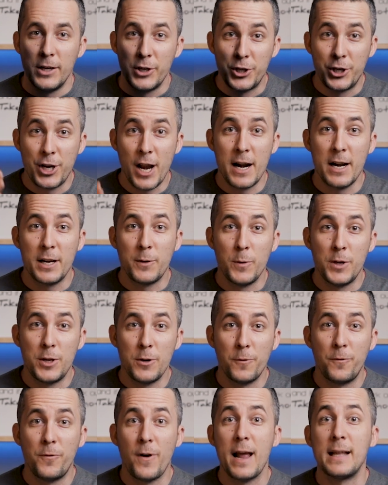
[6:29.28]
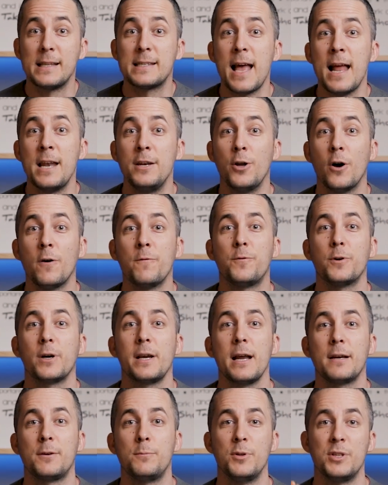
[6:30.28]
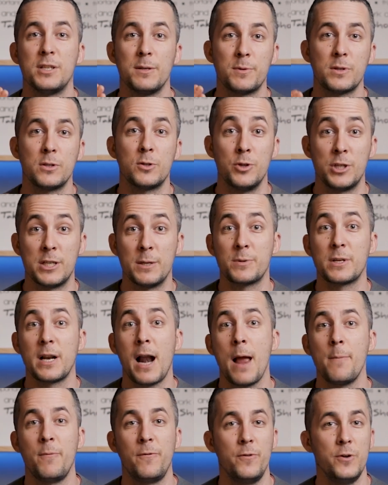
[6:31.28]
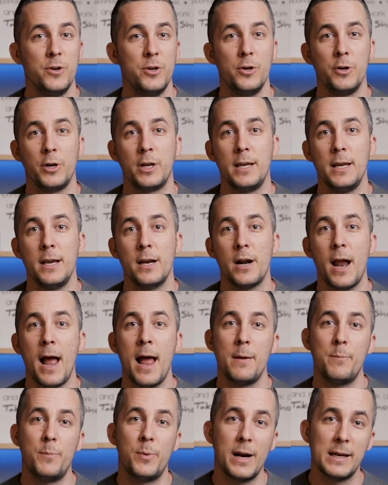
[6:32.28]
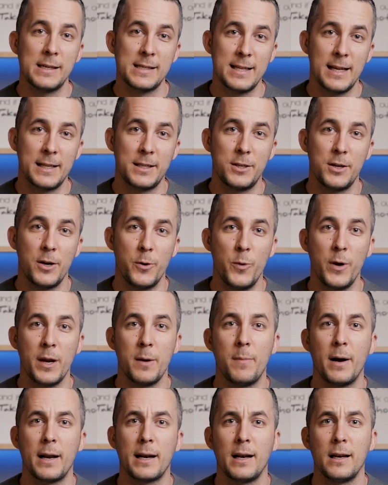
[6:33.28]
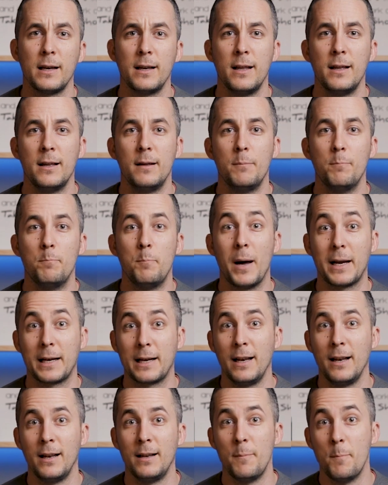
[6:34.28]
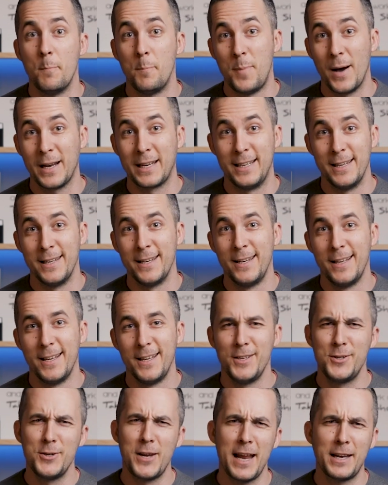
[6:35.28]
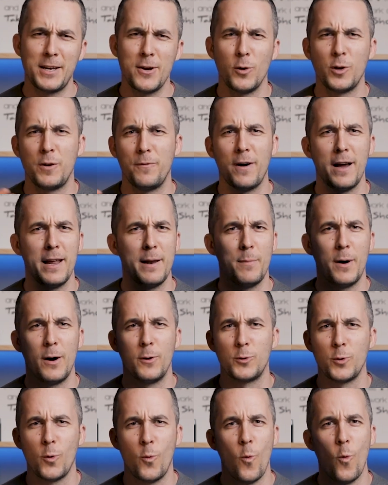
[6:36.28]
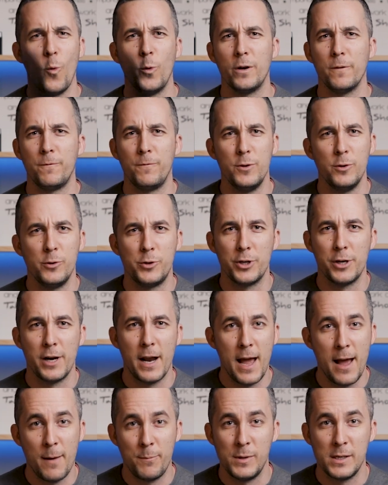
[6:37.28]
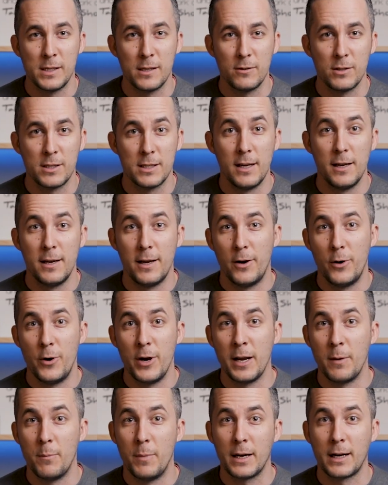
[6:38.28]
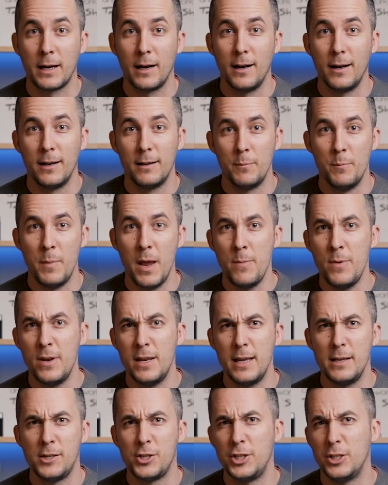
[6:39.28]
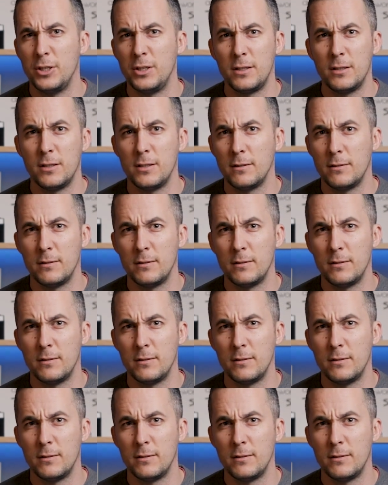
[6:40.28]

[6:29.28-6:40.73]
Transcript: Share it with your friends, and don't forget to, subs to subscribe if you're new here, and press that ring button, button, button to get notified about all the future episodes. Ring button. Maybe they should